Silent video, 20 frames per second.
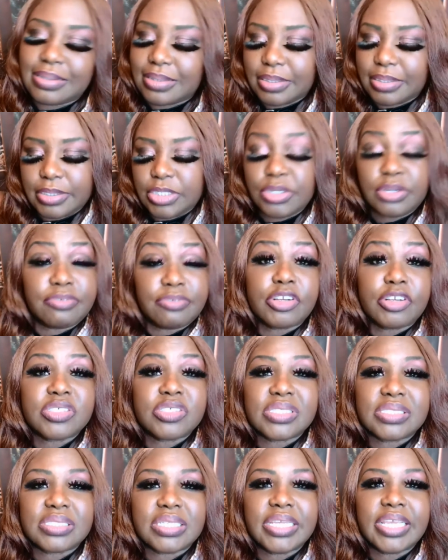the
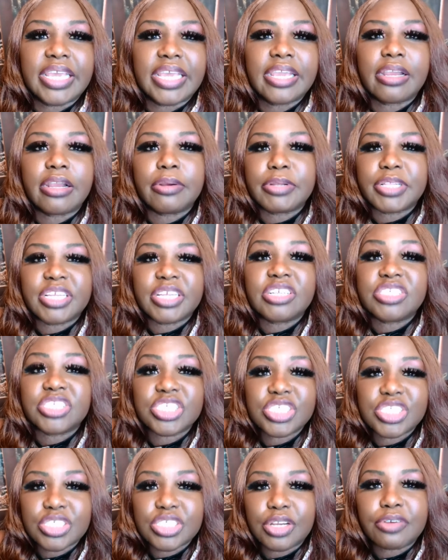universe doesn't care. There's
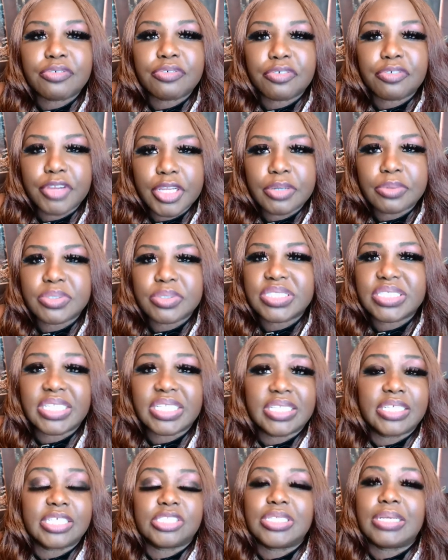a certain
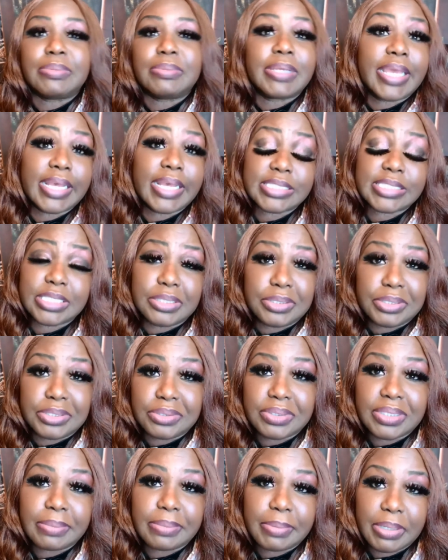frequency that I'm not asking you
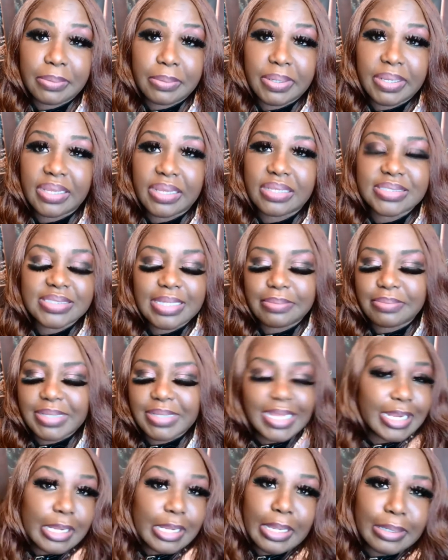to do that, by the way, because
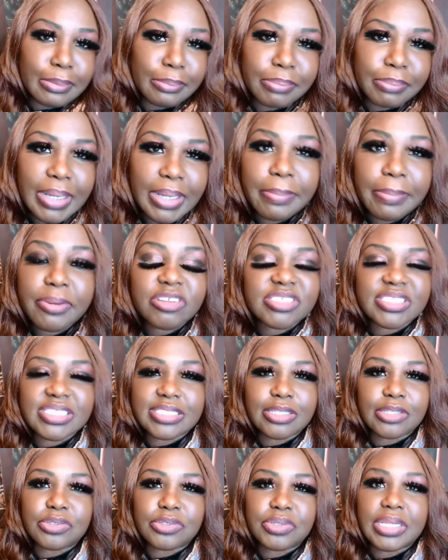I
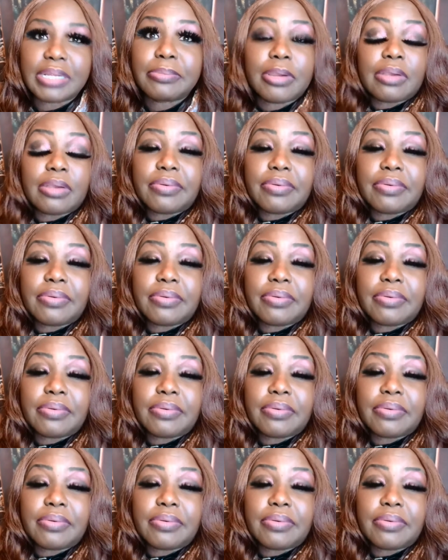personally don't do that.